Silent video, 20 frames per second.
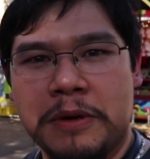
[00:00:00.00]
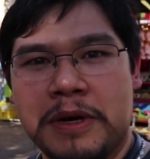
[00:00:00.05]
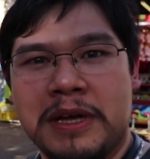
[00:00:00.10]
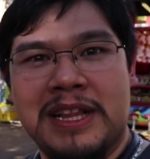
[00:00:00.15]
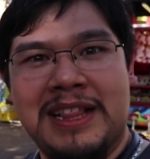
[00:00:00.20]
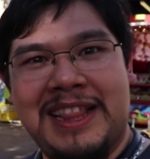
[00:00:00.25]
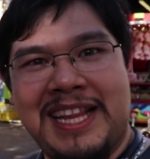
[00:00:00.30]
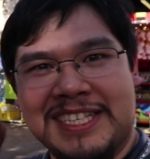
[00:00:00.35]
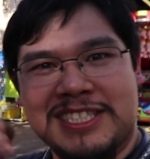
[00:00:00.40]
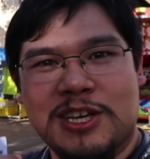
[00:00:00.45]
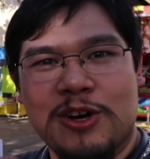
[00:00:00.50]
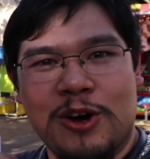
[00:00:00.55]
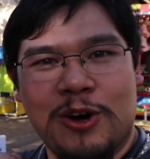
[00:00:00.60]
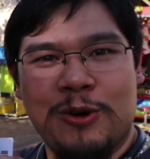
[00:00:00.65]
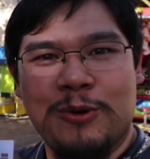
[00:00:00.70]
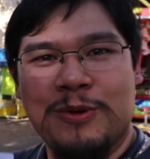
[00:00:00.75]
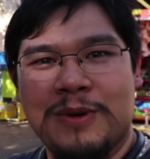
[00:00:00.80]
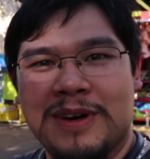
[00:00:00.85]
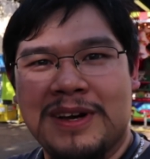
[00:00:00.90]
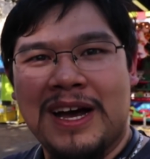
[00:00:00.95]
How let's many go.
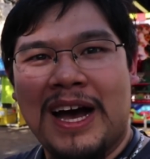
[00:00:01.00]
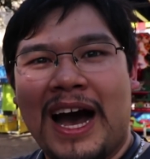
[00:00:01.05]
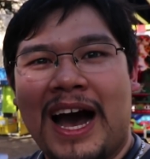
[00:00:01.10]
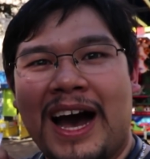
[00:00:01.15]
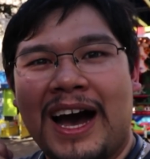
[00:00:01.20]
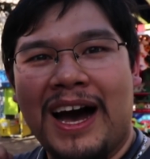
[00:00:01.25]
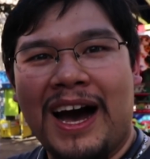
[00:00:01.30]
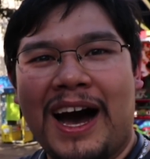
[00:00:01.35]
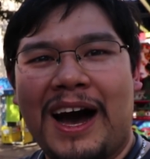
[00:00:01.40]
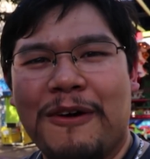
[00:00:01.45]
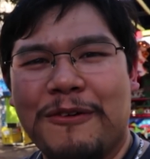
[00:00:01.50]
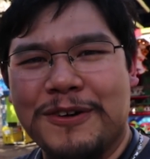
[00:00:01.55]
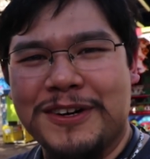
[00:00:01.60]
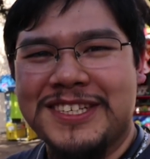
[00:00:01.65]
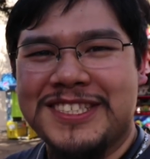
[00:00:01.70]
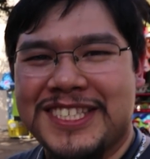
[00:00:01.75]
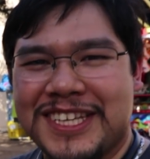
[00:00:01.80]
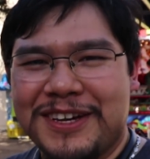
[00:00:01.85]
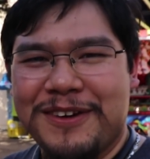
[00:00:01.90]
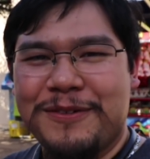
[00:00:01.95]
prizes we can possibly I
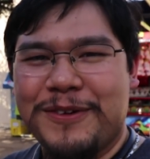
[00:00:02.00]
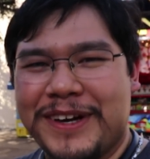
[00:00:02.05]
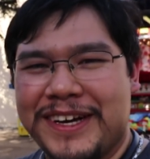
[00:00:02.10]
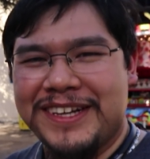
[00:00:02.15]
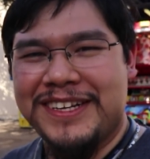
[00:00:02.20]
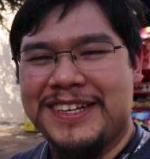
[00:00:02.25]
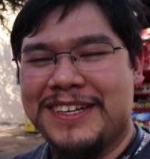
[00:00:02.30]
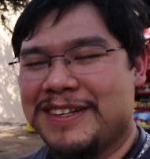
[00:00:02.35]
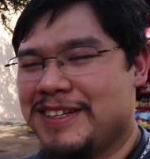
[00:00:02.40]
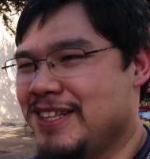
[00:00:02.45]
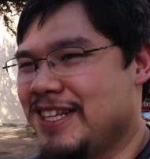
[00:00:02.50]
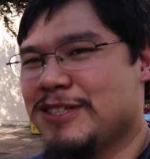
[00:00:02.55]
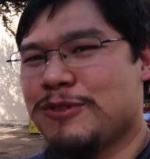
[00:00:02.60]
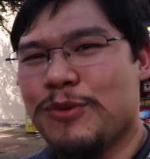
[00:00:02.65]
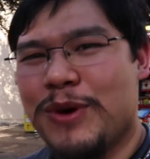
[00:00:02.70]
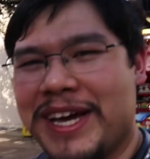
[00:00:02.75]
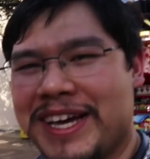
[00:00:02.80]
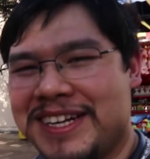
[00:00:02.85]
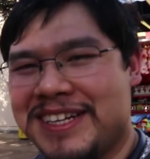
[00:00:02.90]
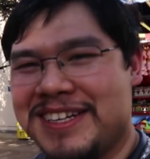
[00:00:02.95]
want to see win.
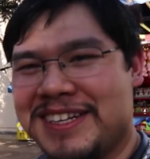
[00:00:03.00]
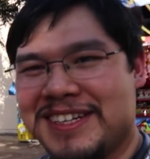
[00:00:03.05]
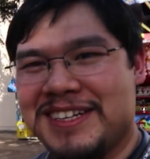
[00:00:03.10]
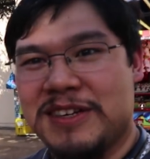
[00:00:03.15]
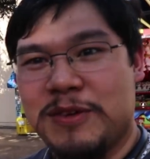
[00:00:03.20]
Let's win.